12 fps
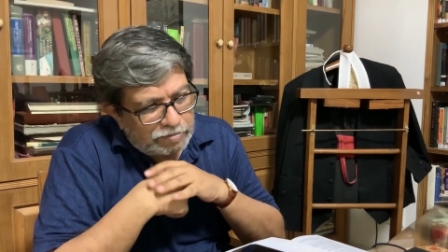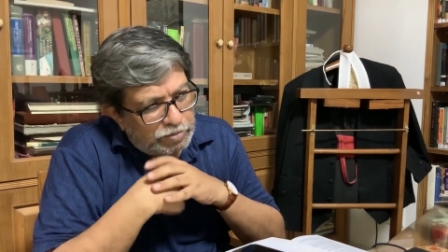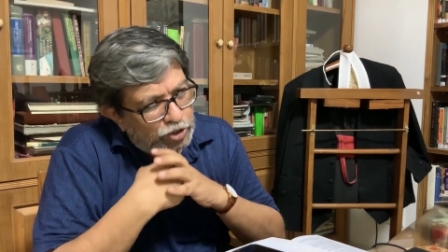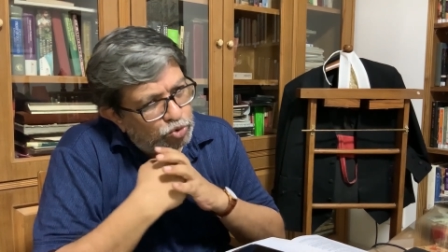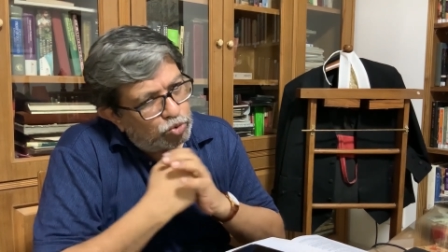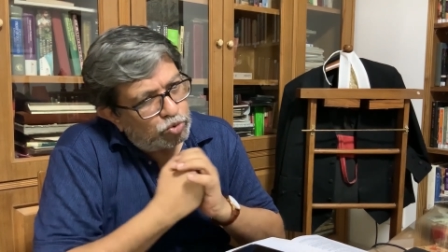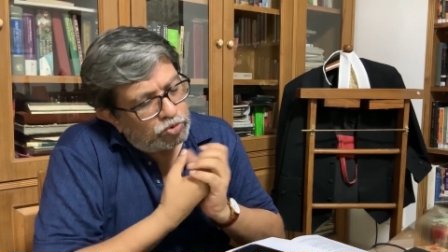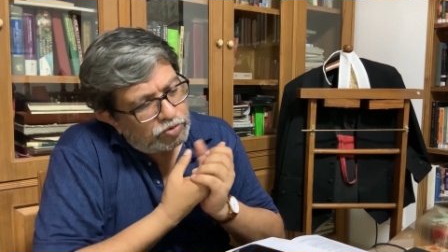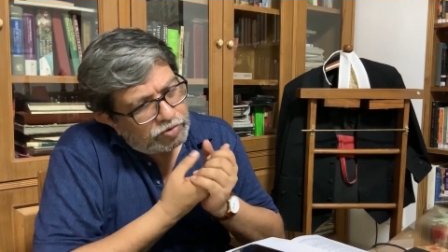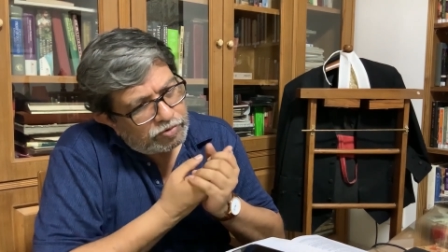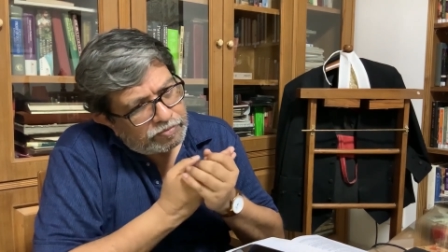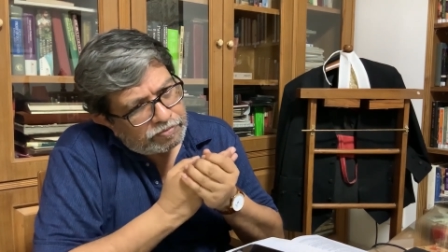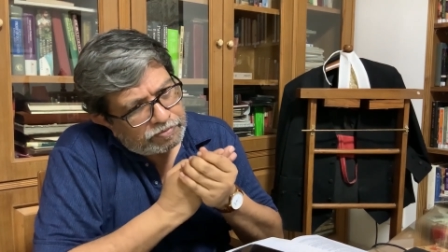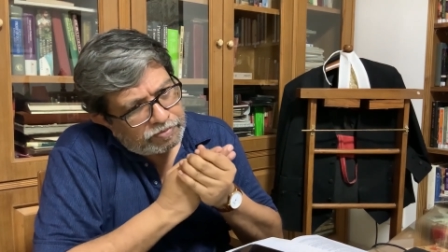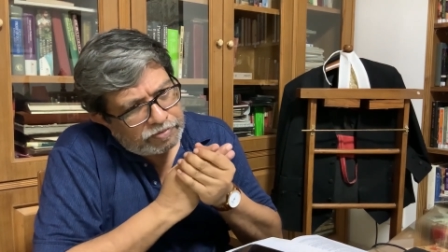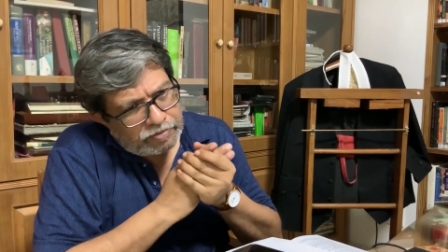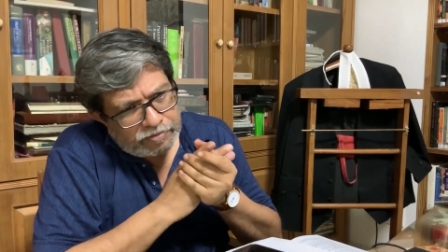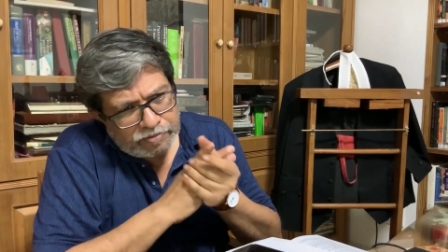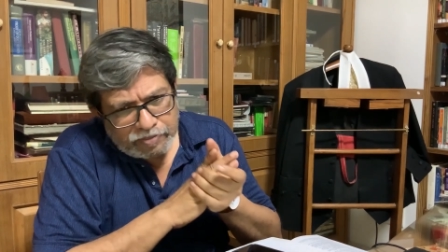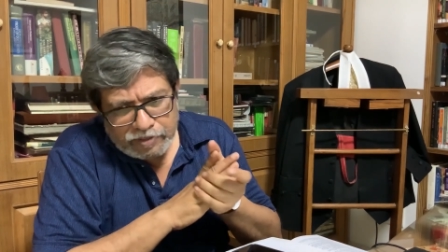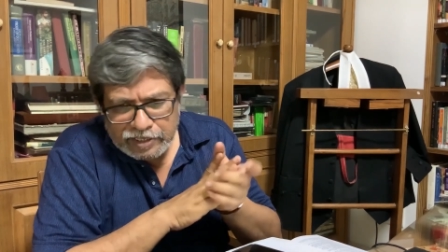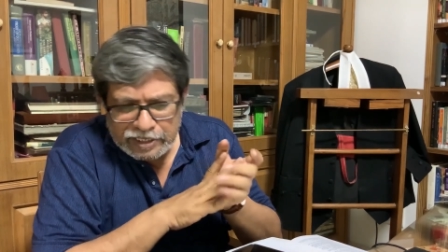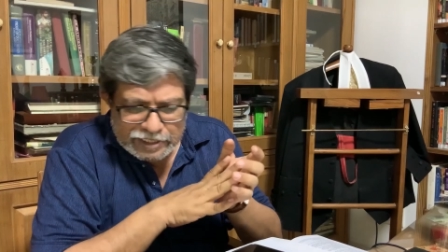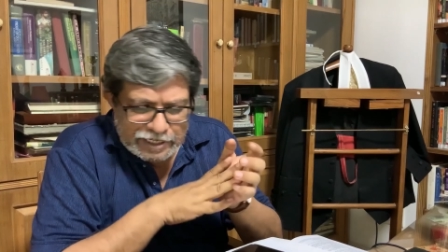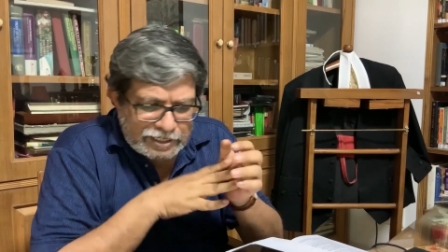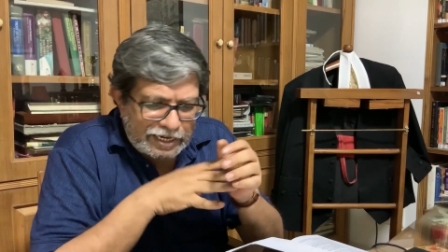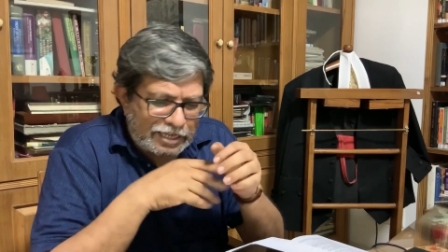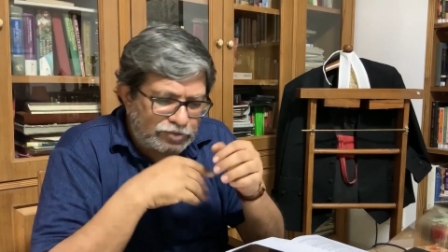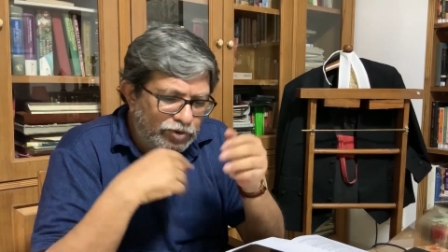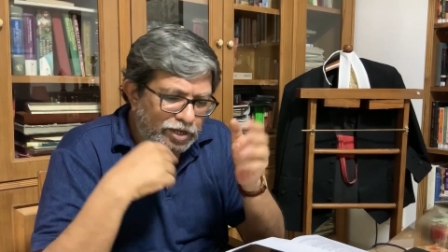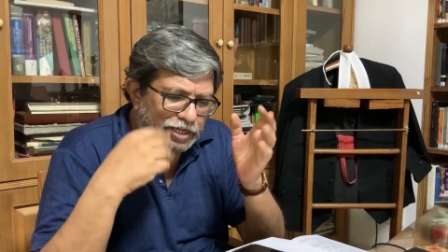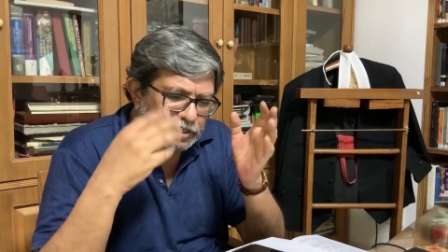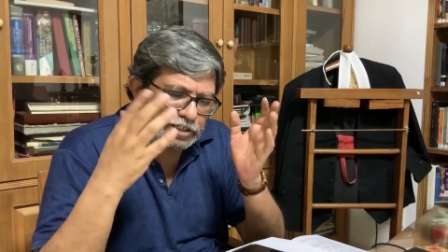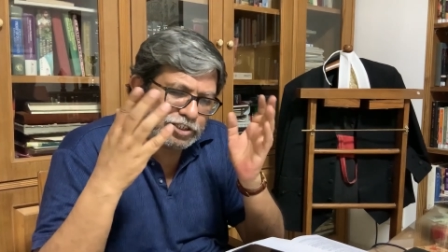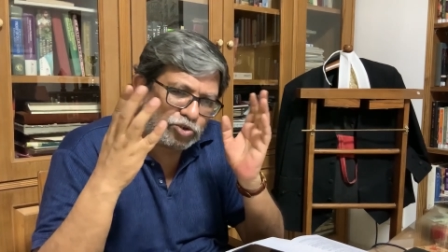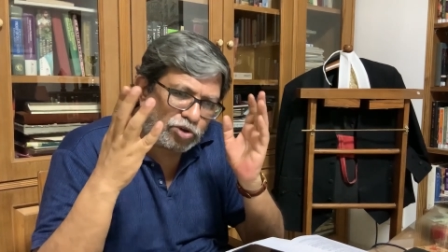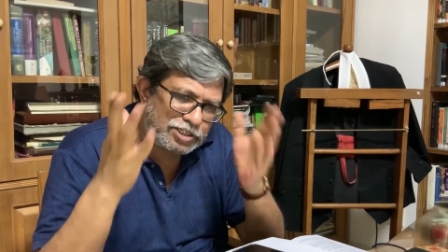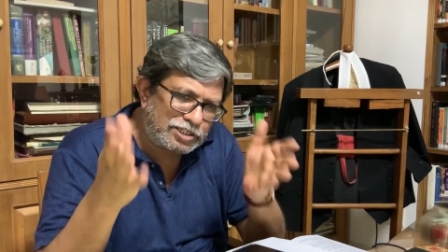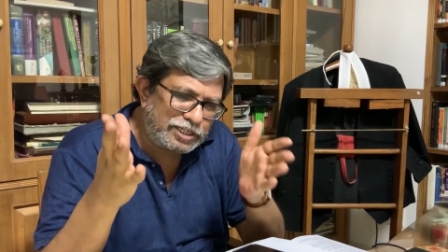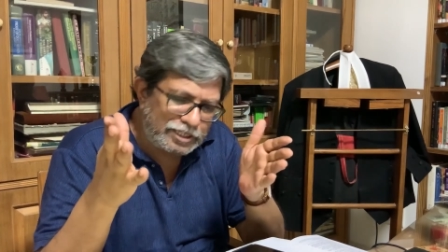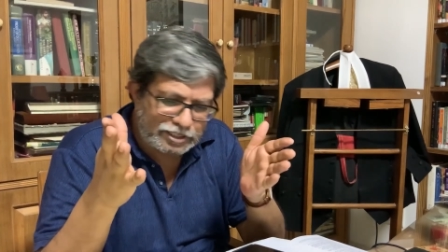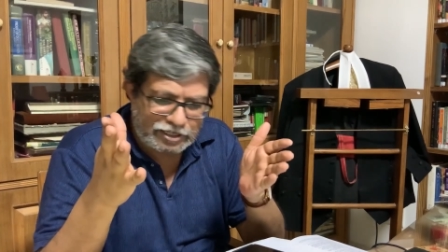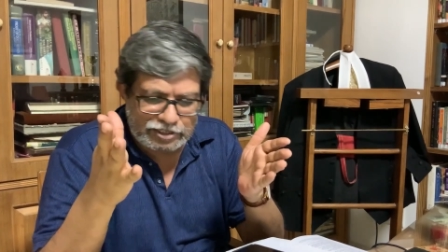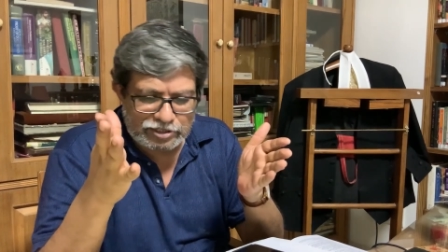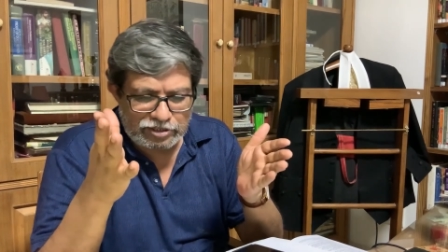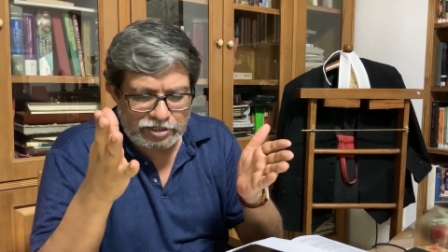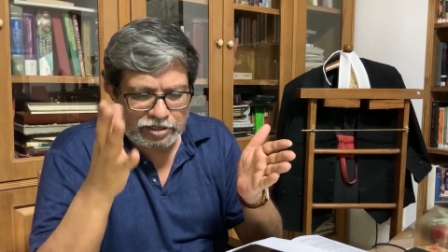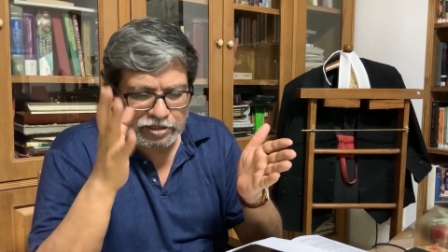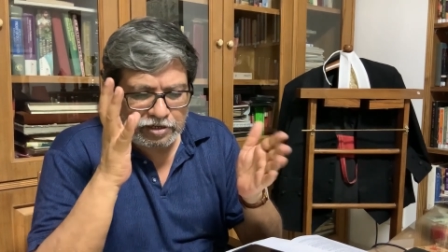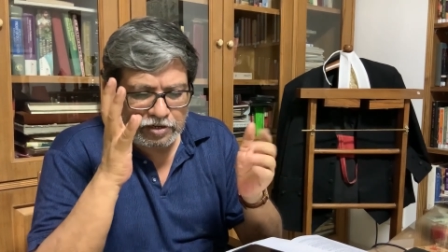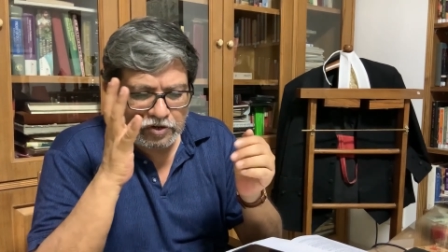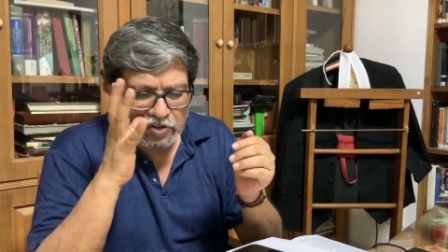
Number two, he says that as far as dishonesty is concerned,